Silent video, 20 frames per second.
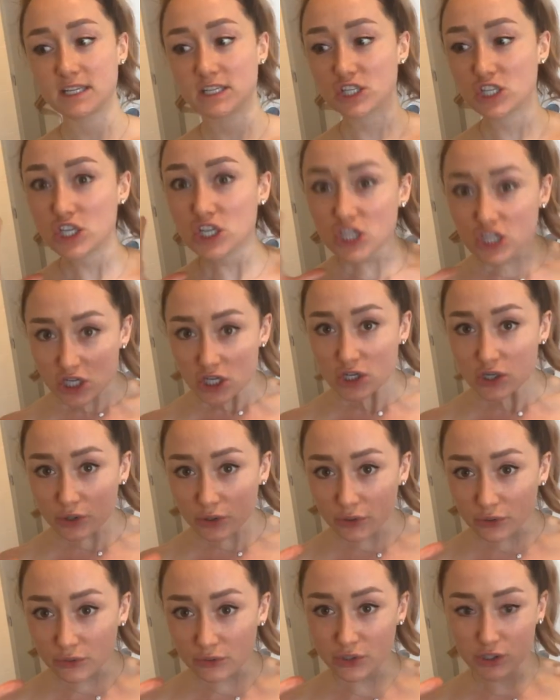
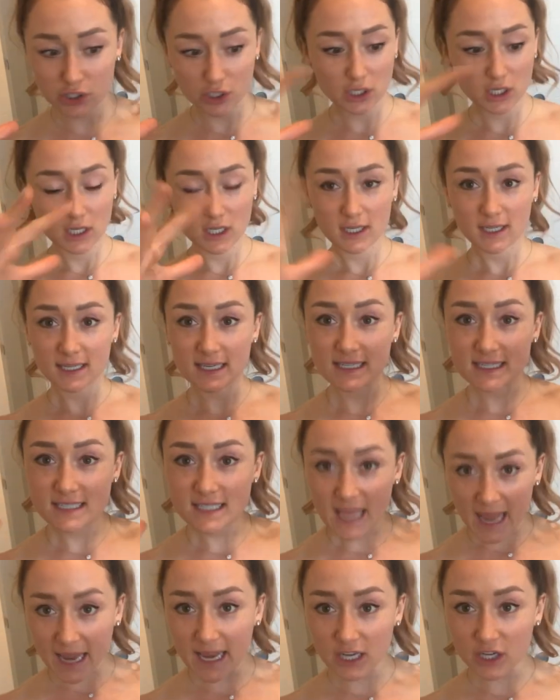huge
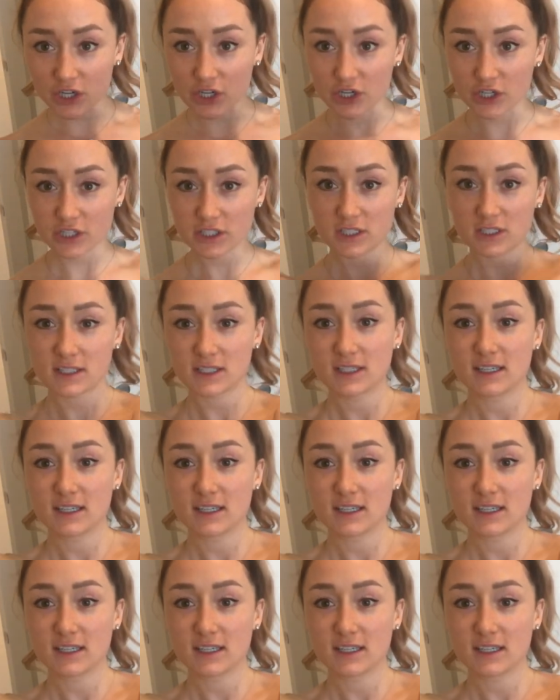containers,